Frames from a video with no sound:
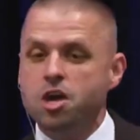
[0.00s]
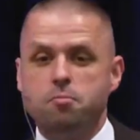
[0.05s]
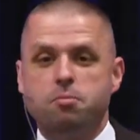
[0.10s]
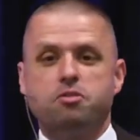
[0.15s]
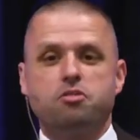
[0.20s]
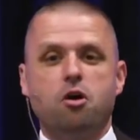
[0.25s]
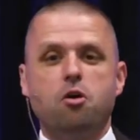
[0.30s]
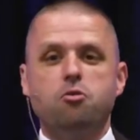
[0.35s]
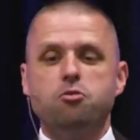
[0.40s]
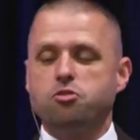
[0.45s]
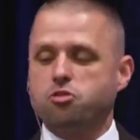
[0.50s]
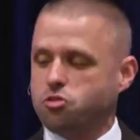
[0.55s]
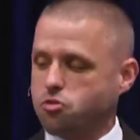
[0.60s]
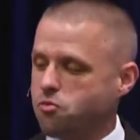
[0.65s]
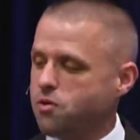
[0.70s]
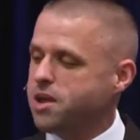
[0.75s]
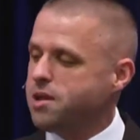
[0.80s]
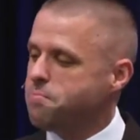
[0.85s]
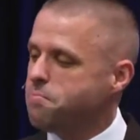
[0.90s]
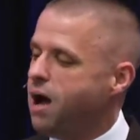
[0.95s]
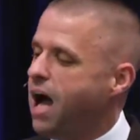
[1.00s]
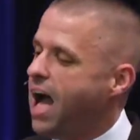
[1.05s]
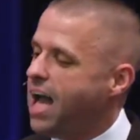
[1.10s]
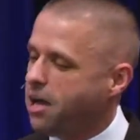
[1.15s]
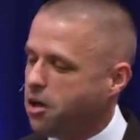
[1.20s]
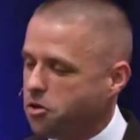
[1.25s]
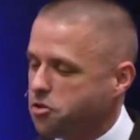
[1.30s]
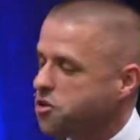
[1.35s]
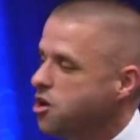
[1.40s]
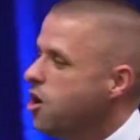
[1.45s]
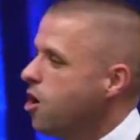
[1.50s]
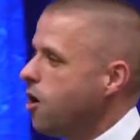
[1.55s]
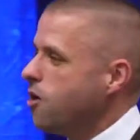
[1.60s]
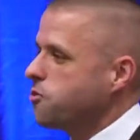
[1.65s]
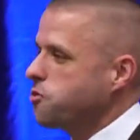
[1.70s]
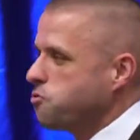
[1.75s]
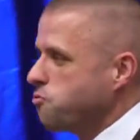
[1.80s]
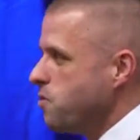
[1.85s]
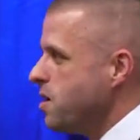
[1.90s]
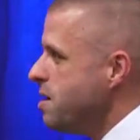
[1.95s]
But those 3 miles are
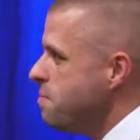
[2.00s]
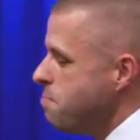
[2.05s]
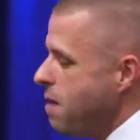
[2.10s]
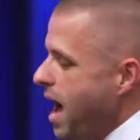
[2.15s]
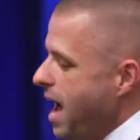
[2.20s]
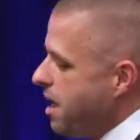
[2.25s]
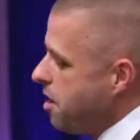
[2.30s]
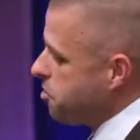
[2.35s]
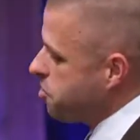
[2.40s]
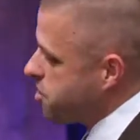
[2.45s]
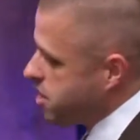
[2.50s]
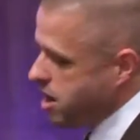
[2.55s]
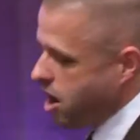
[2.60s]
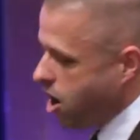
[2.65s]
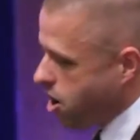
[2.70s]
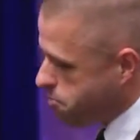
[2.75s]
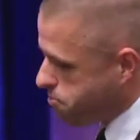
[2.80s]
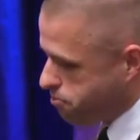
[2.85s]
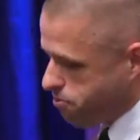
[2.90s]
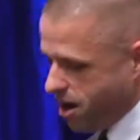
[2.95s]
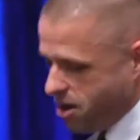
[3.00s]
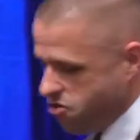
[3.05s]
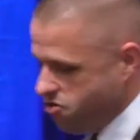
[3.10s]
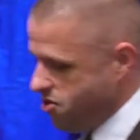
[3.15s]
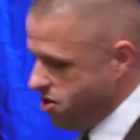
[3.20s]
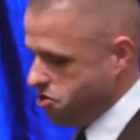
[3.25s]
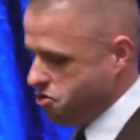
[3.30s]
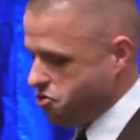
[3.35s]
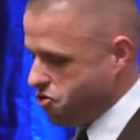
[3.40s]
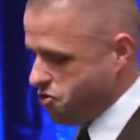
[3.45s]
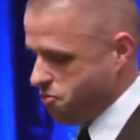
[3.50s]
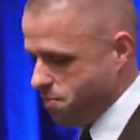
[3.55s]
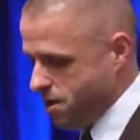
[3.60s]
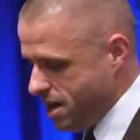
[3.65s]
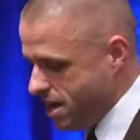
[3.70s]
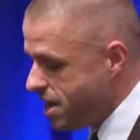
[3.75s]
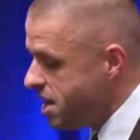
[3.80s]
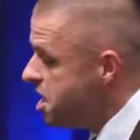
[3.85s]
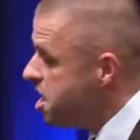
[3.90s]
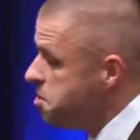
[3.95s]
3 miles that are precious to
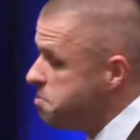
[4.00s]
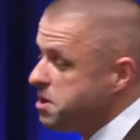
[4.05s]
me,